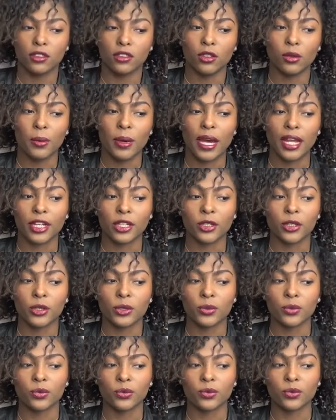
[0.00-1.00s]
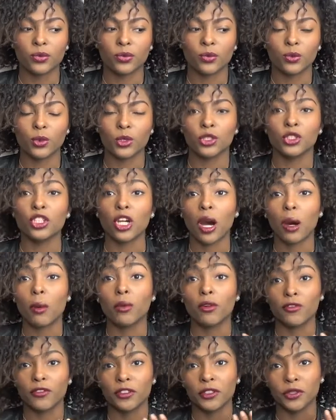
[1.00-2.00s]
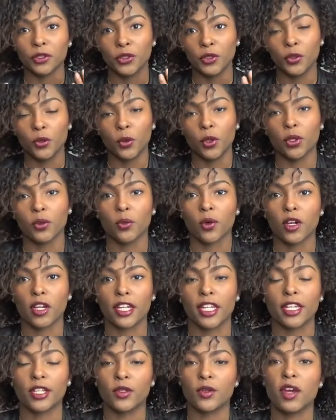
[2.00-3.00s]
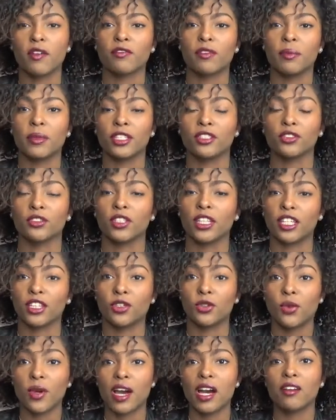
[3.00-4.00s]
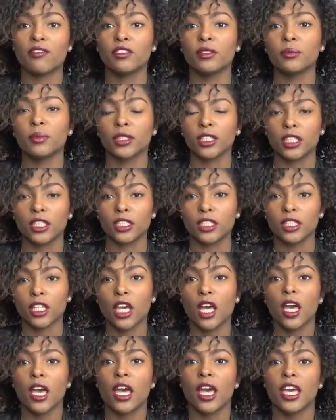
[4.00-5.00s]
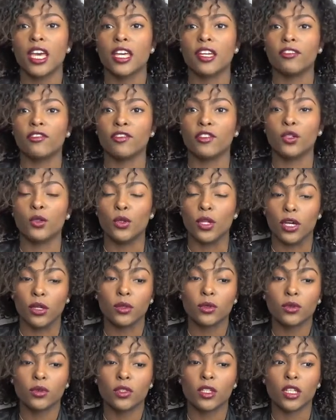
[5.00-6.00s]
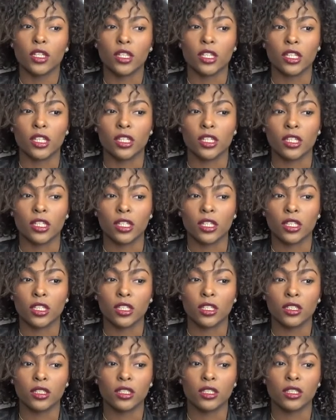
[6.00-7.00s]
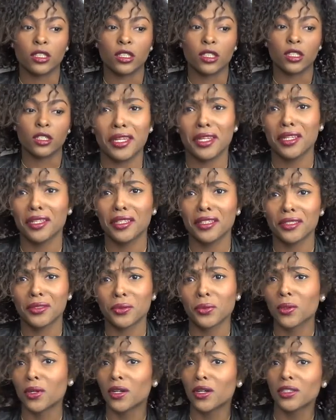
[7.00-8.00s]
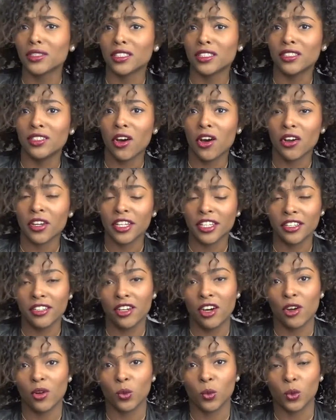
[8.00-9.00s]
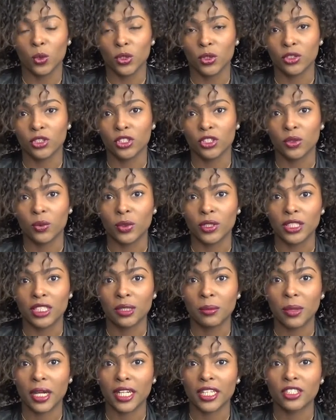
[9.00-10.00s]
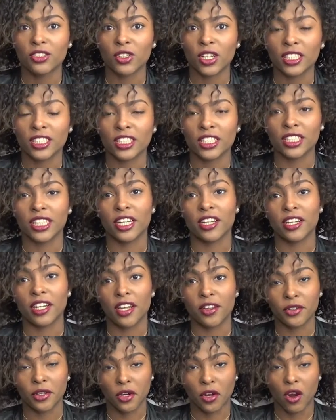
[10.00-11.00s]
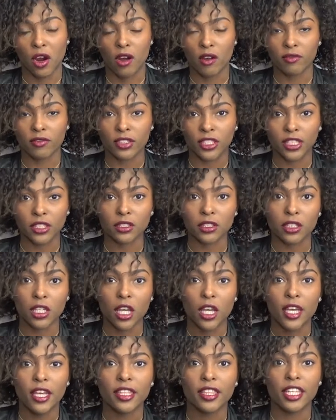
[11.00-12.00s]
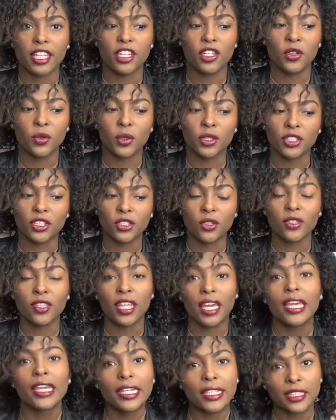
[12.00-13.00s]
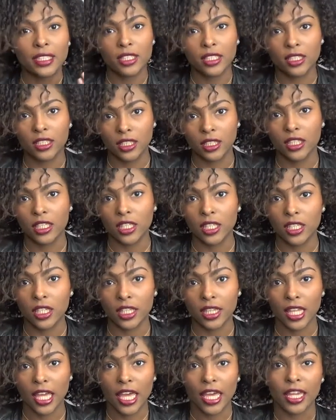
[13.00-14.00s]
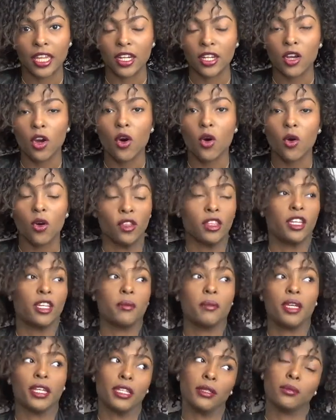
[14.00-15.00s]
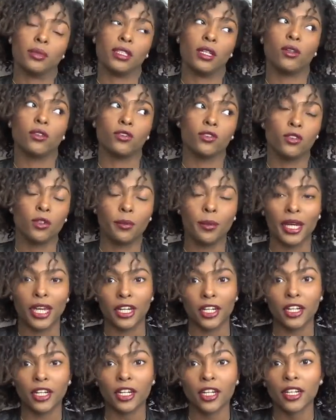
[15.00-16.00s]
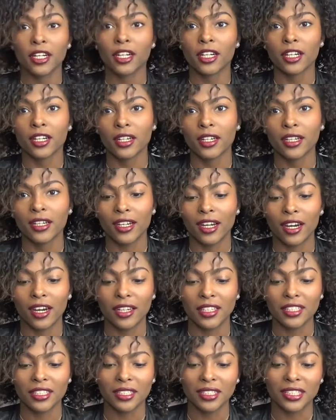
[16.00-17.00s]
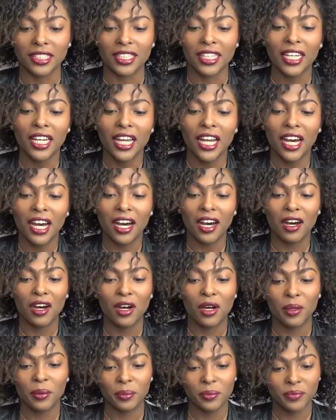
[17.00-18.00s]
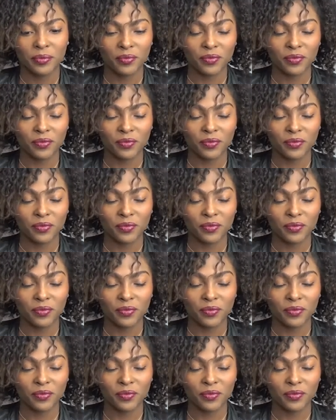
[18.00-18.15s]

no matter what job or field you want to work in you have to make sure that you have it because if you don't then and in this world it's a dog eat dog world so when somebody tries to tear down your confidence they do it so they can succeed in the end or they can make themselves feel better honestly. Um,